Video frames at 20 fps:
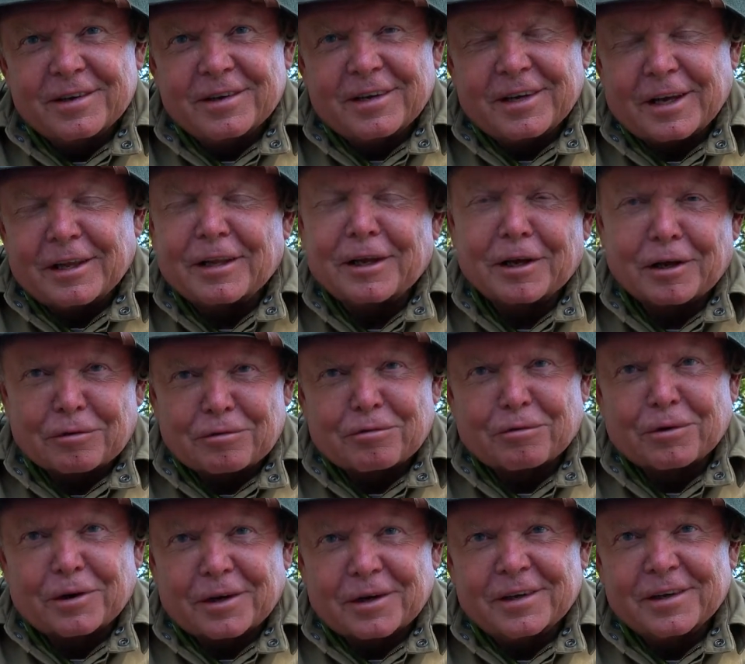in the
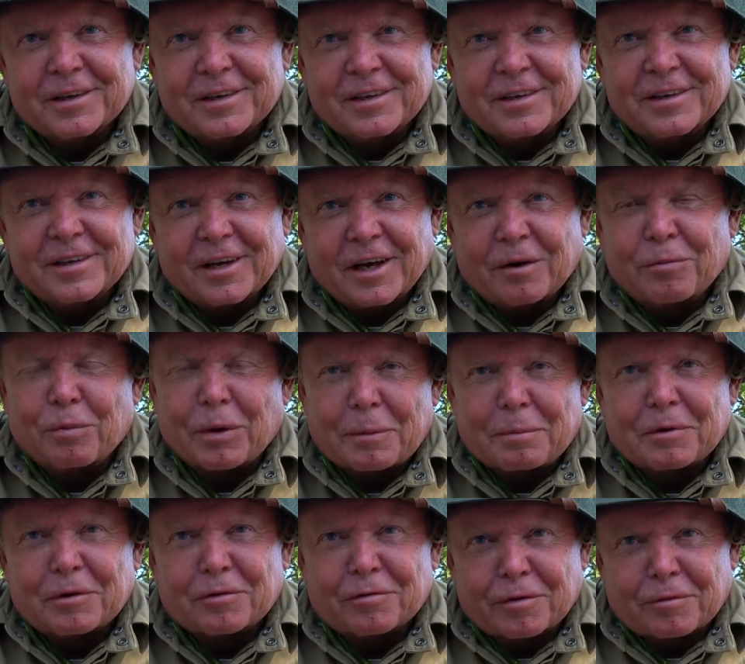history of
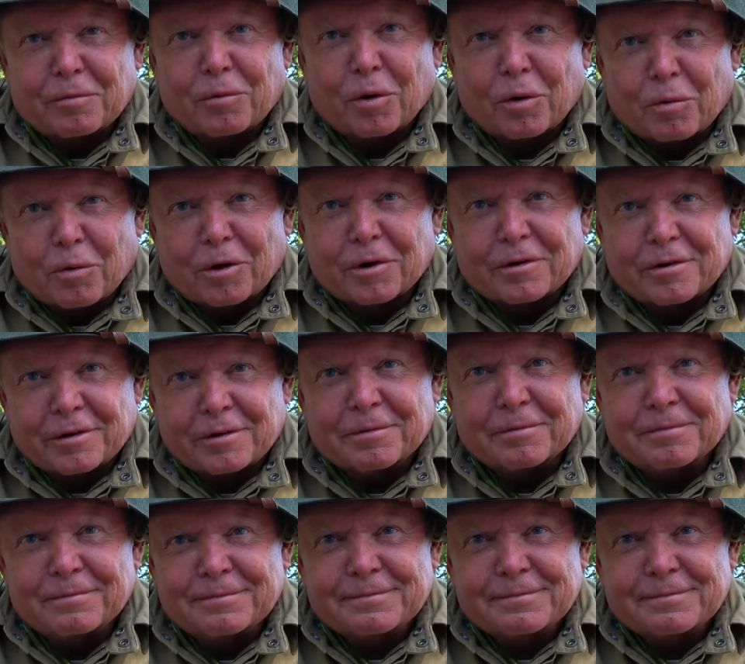weapons of World War II.